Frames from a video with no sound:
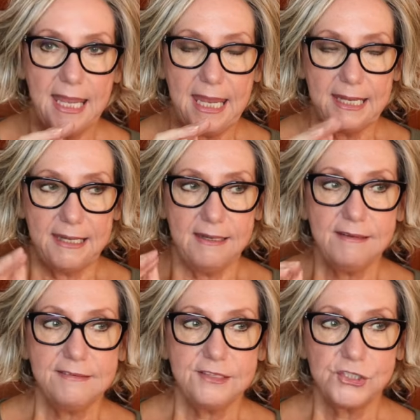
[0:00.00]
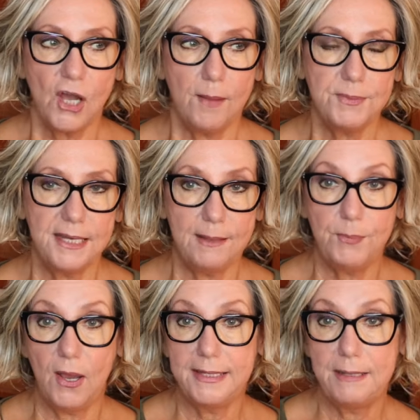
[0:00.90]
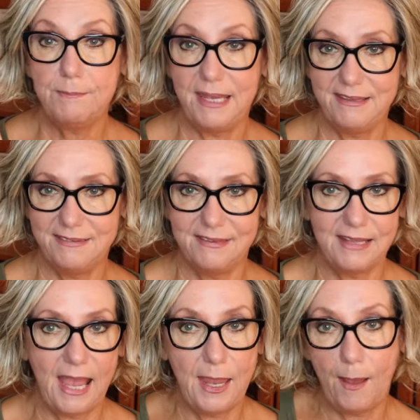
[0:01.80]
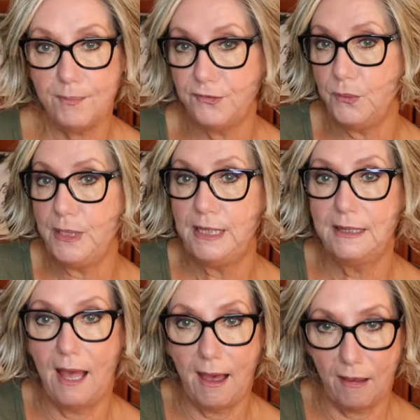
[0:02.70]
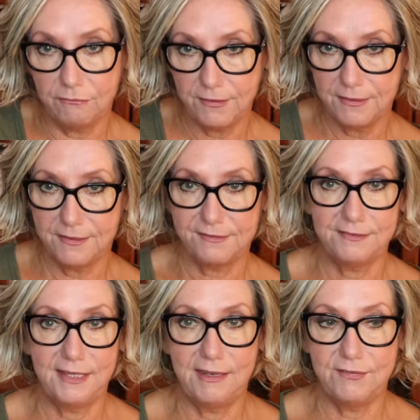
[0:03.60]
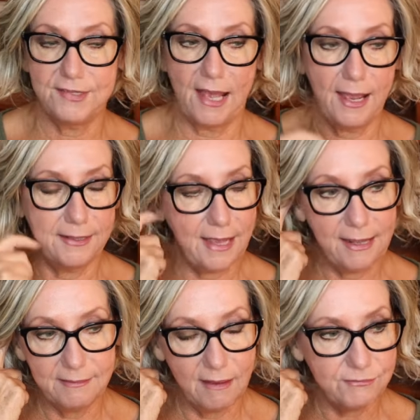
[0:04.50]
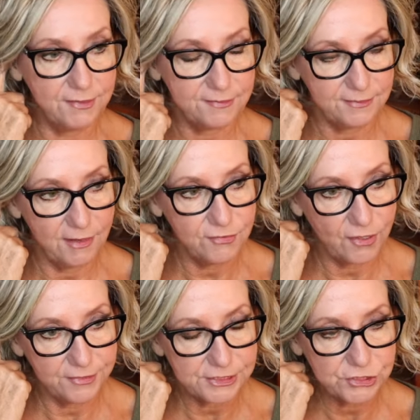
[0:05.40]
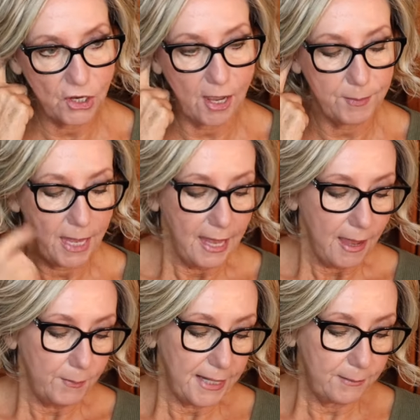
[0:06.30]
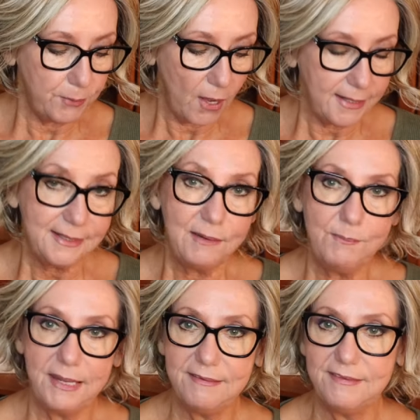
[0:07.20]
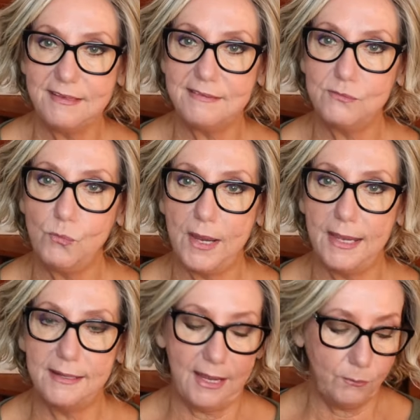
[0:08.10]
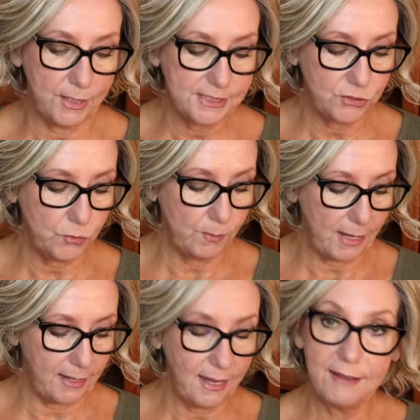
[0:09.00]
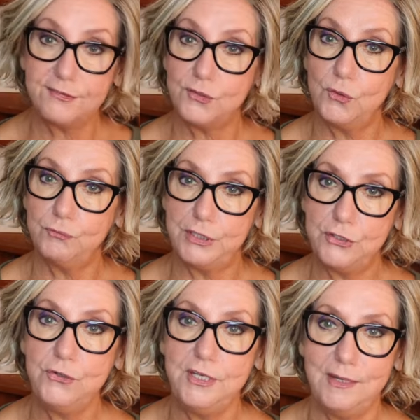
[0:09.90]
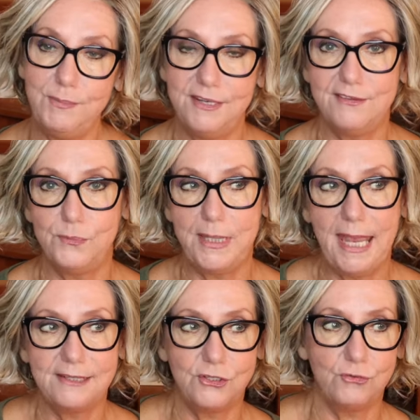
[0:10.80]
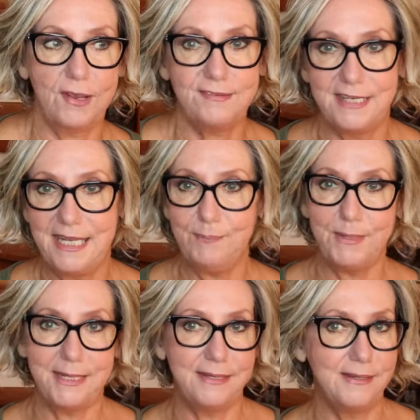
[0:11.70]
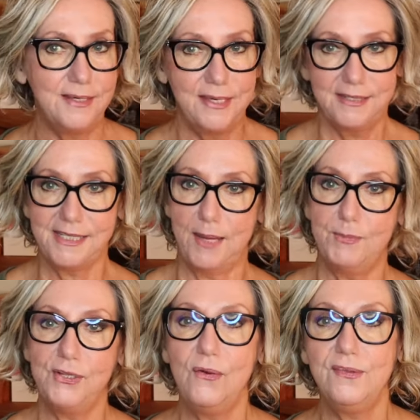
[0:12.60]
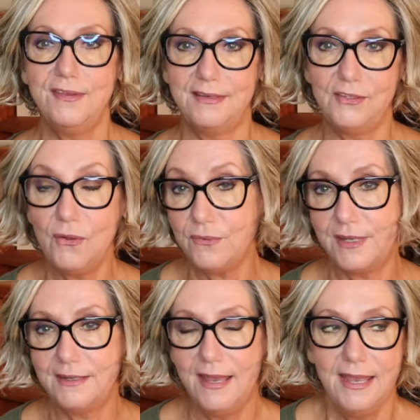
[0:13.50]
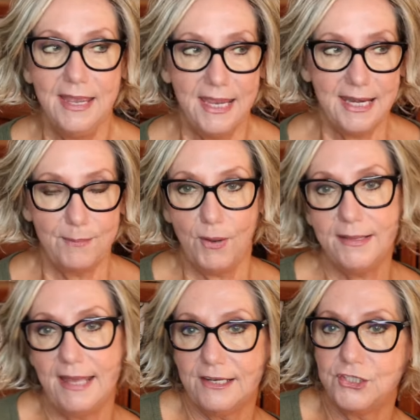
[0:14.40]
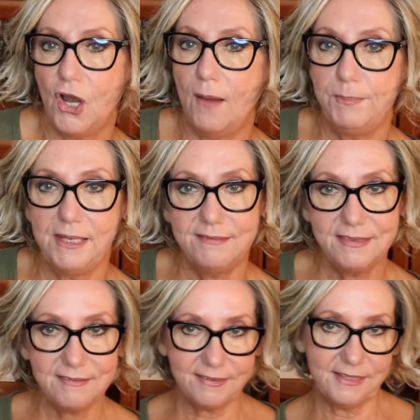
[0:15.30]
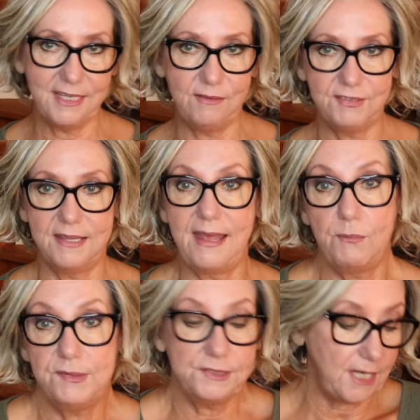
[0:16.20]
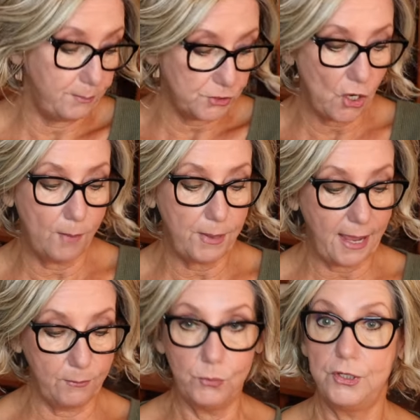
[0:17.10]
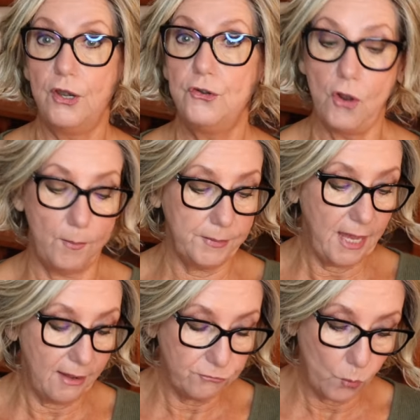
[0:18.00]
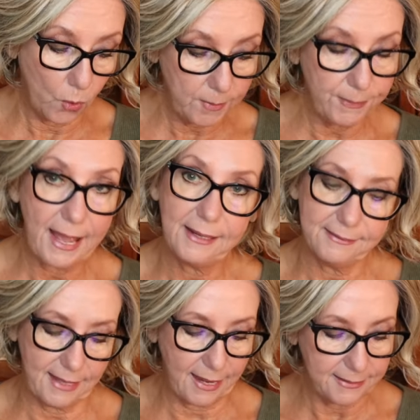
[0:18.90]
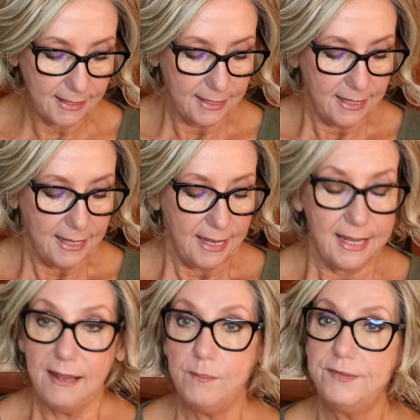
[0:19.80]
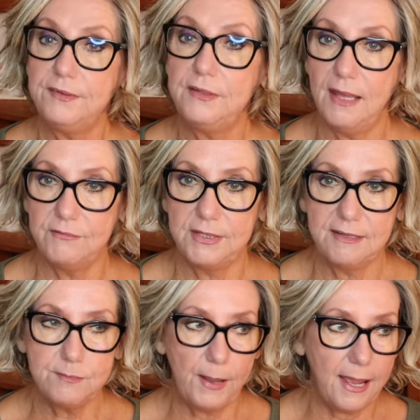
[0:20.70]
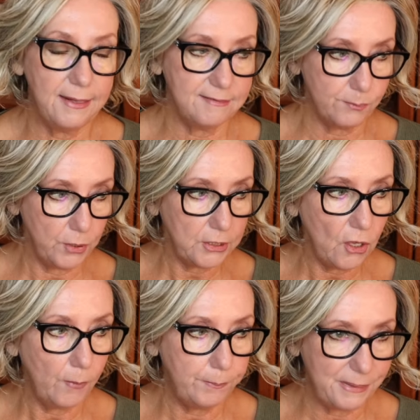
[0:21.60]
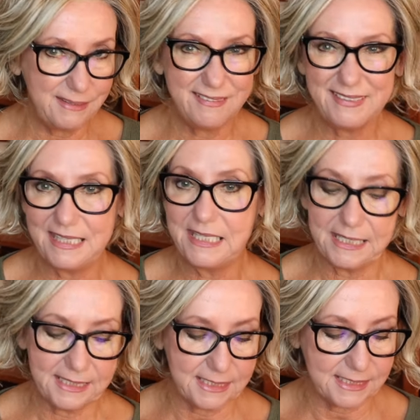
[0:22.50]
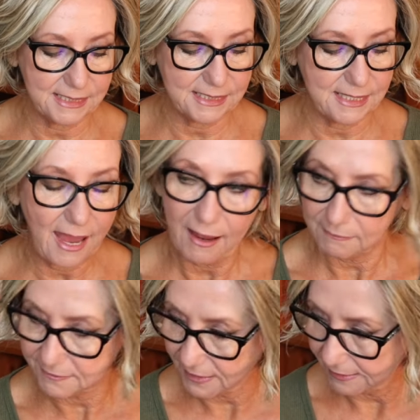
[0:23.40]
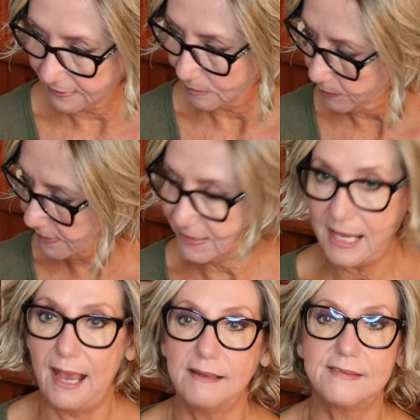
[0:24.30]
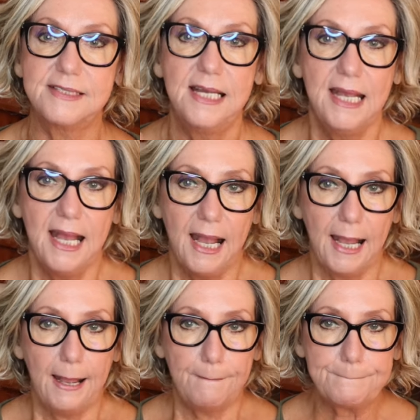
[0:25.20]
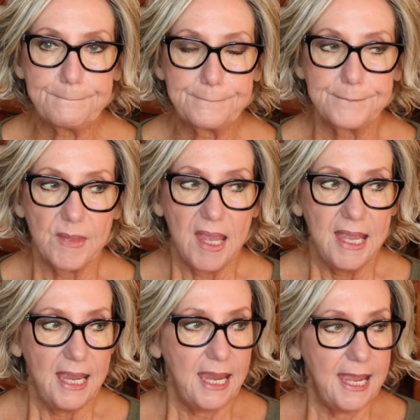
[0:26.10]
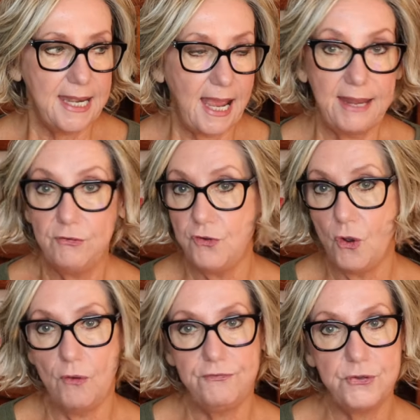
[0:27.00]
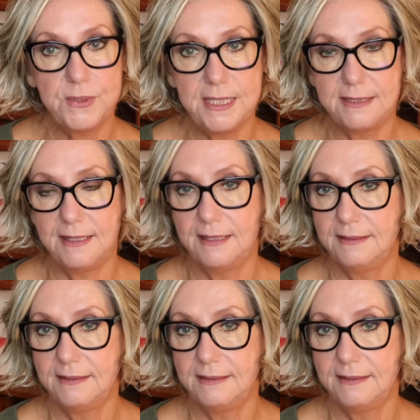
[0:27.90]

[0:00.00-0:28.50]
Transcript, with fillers: And it is the top that I bought in Macy's. I absolutely love the sleeves. I, I love the sleeves on this top. But I bought it in Macy's when I went to my high school reunion because we had to dress in hippie type clothing, clothing, and I bought that top because of the sleeves, and that was the type of top I would normally have worn back then. And I absolutely love it. It's by, it's a brand called B C X, I think, B C X. Um, and I don't know if you can